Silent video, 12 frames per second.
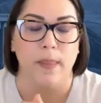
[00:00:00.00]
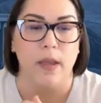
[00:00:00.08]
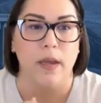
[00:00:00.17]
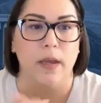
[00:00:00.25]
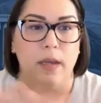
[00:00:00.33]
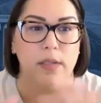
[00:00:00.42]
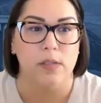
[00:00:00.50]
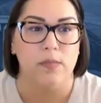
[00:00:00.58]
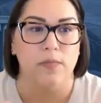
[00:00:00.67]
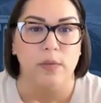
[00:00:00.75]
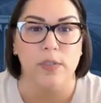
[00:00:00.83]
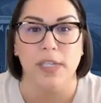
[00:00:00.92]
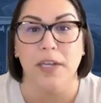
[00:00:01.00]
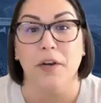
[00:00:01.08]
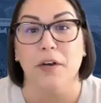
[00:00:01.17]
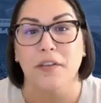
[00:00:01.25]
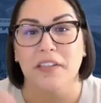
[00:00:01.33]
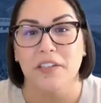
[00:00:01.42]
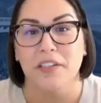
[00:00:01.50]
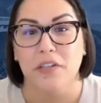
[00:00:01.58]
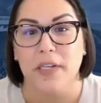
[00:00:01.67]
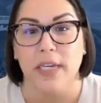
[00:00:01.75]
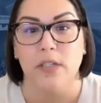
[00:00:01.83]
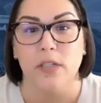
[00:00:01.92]
as Phil was saying, all of the
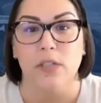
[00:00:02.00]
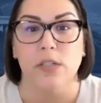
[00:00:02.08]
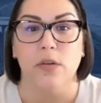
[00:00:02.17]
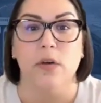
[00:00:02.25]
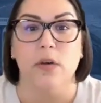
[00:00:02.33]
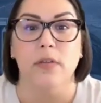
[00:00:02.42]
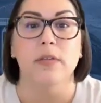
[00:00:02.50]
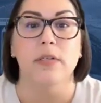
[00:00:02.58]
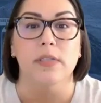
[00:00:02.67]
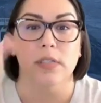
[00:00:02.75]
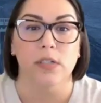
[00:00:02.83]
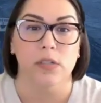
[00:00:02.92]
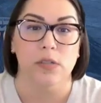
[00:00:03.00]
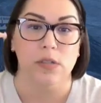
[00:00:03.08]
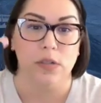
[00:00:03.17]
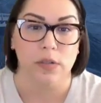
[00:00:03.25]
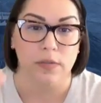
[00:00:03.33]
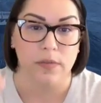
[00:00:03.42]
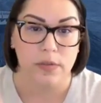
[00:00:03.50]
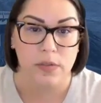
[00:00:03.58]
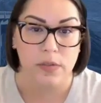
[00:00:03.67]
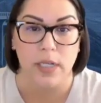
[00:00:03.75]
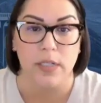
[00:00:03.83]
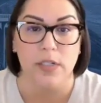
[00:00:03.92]
adjudication. So all of the decisions on all of those
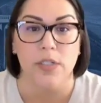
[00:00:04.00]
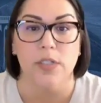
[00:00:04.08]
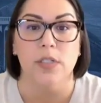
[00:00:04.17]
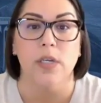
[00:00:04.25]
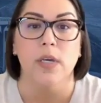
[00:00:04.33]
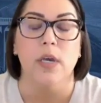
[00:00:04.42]
challenges,